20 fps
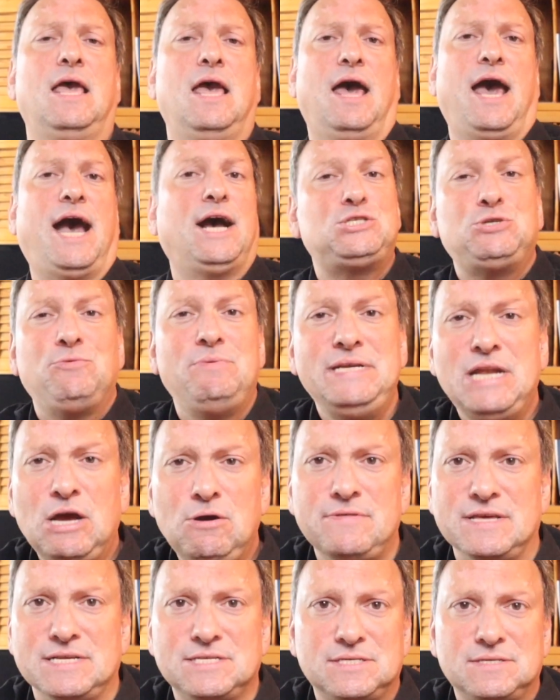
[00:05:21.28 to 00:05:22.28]
How do we
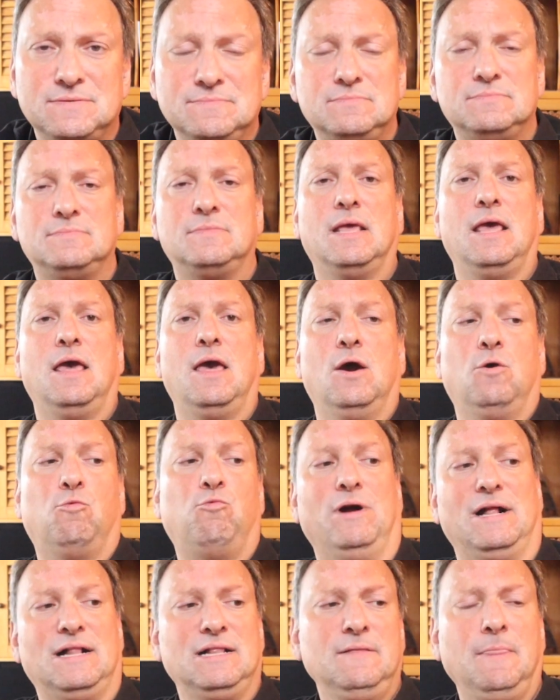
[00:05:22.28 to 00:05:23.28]
know this?
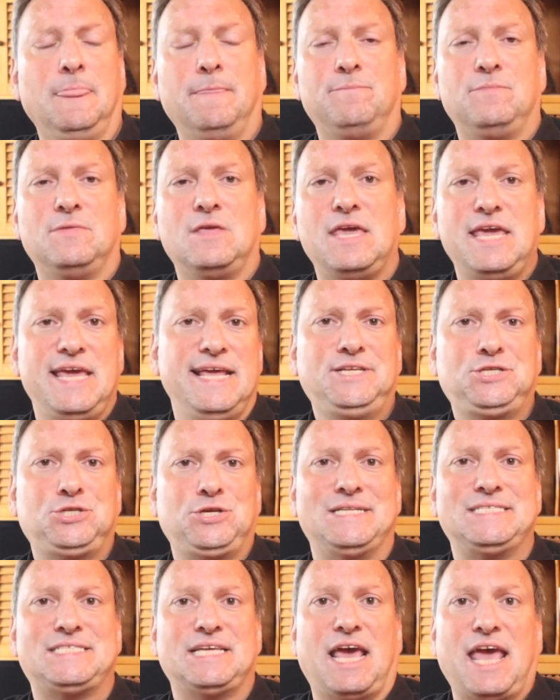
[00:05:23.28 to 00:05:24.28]
Well, each
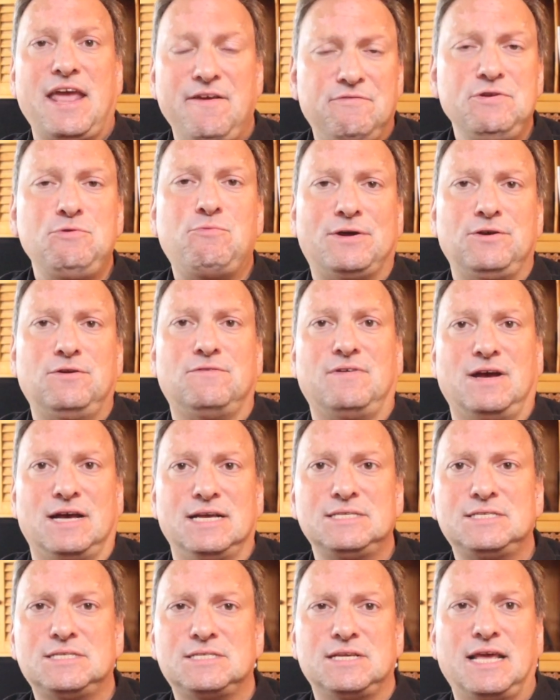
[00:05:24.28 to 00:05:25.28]
and every one of
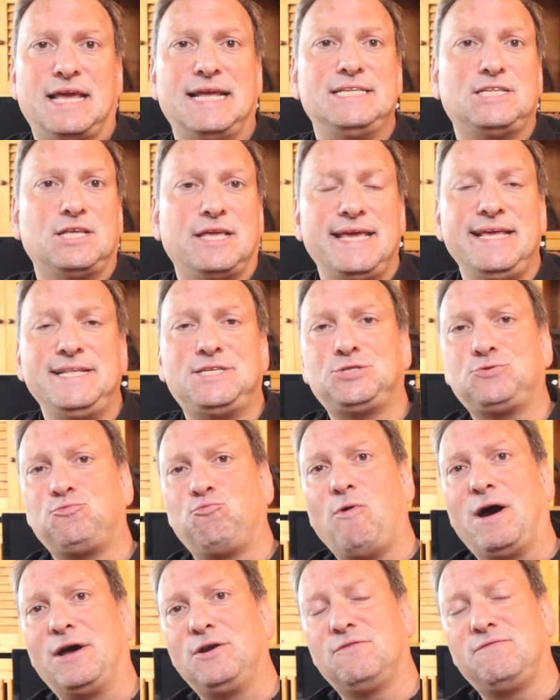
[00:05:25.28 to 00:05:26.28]
us and each
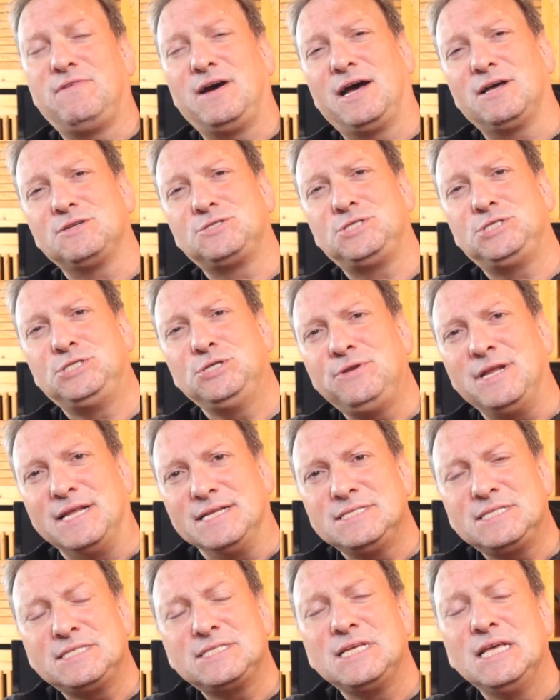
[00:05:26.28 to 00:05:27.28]
one of our
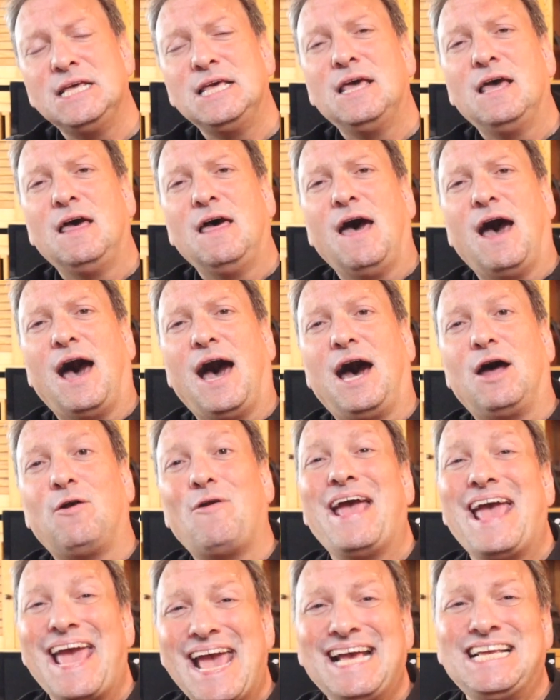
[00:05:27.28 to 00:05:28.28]
students
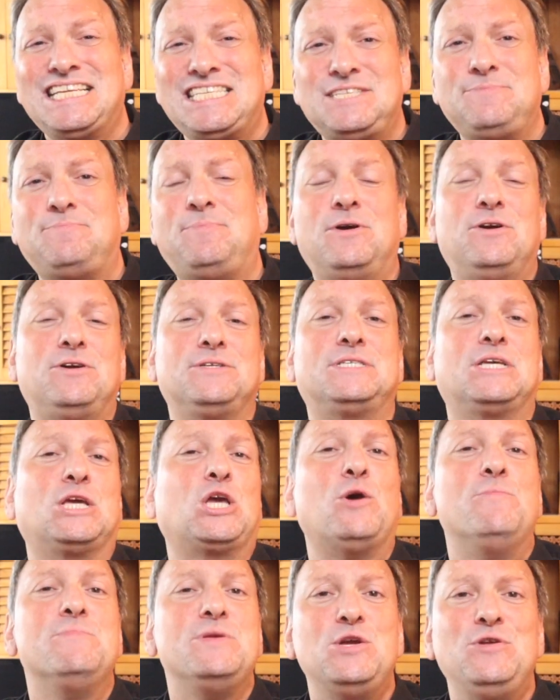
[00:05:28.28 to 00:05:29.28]
are expert
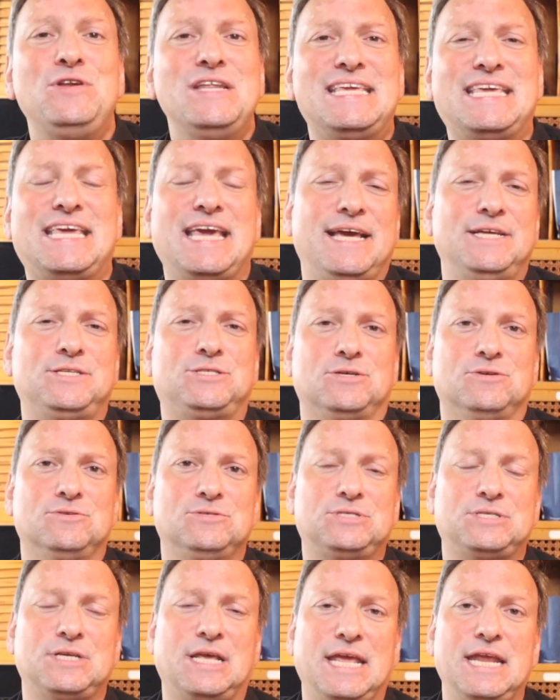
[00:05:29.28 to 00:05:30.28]

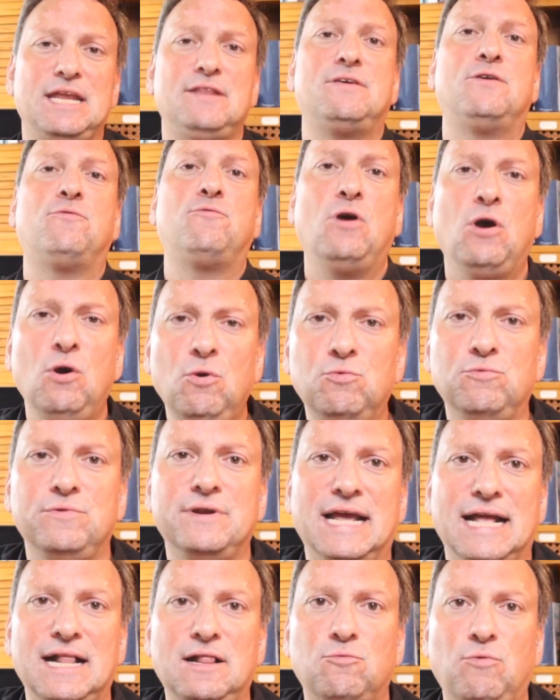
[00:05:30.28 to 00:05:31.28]
communicators in their
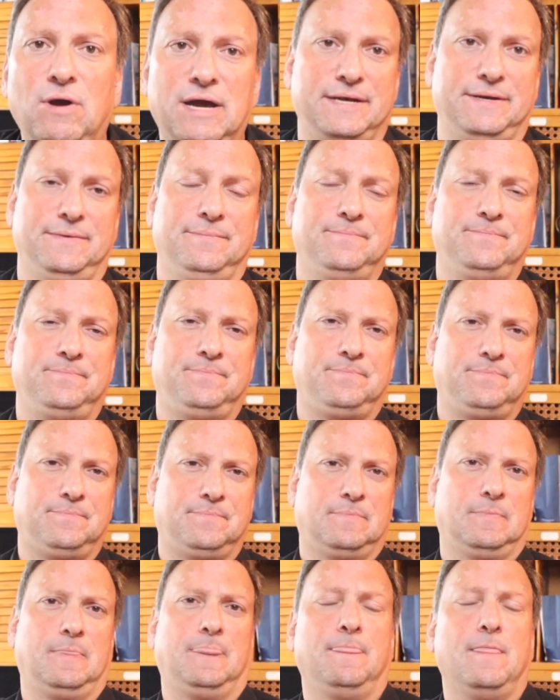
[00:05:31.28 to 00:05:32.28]
own L1.
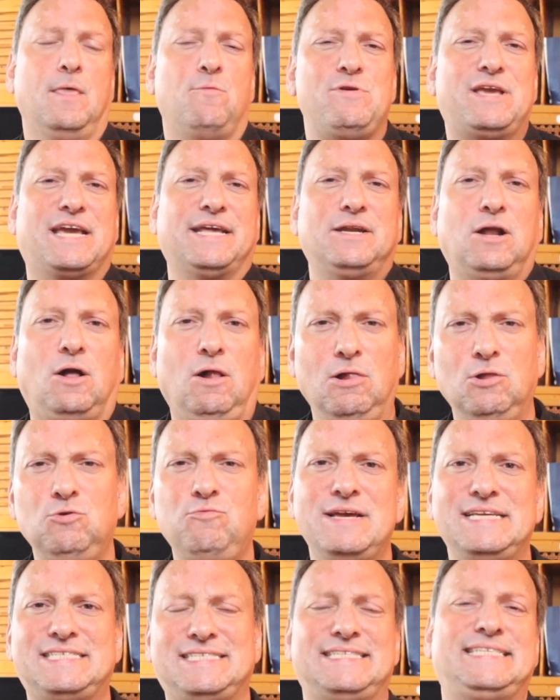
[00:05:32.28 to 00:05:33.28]
We can
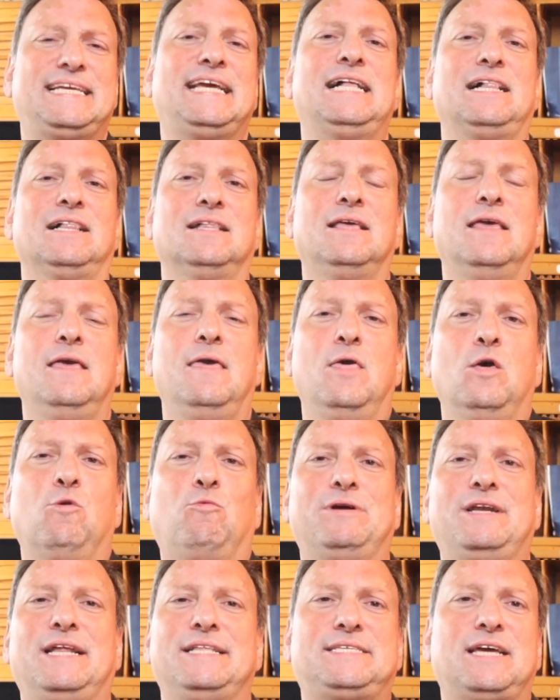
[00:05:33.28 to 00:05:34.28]
always tell
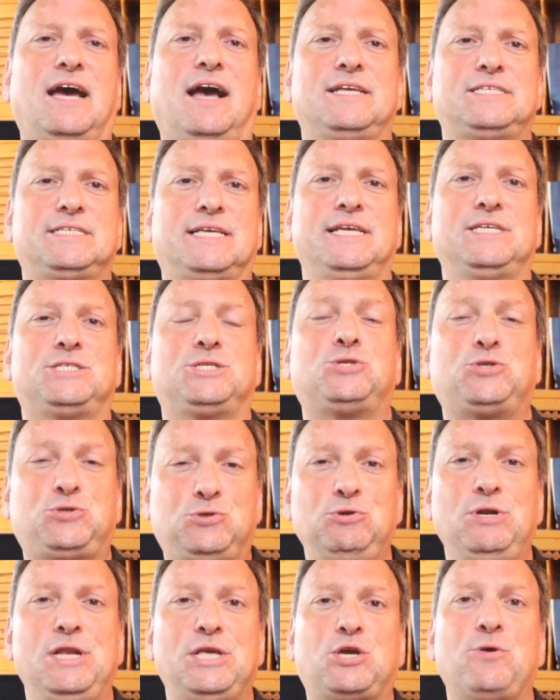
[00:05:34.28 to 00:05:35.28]
when a task is
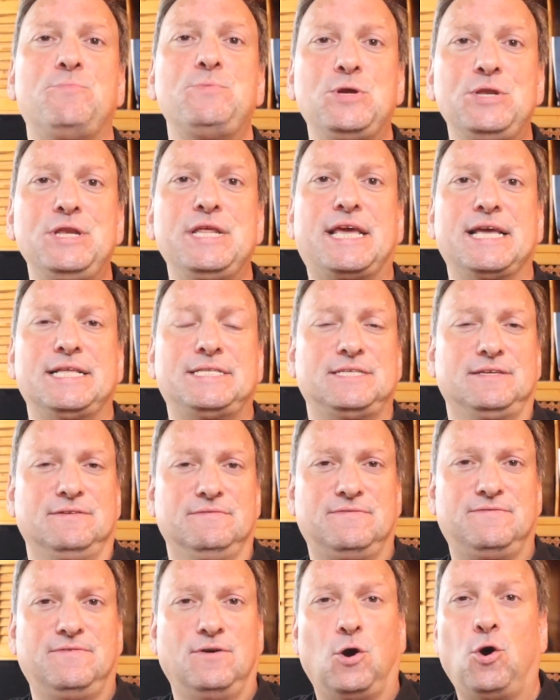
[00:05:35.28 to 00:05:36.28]
truly
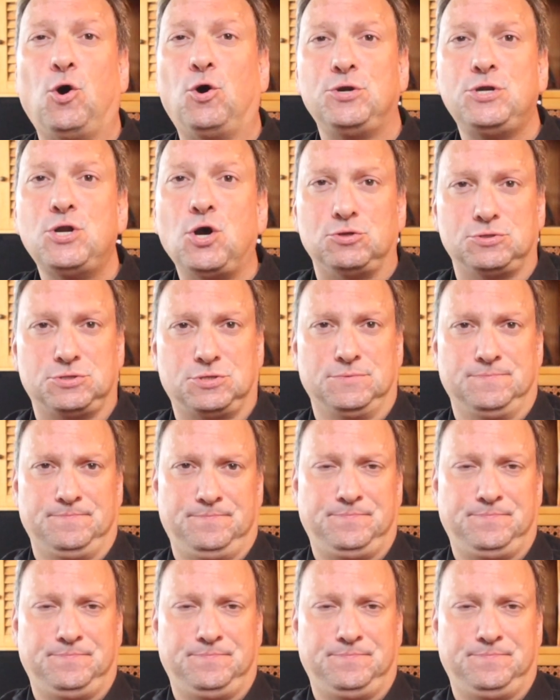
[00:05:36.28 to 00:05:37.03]
communicative or not.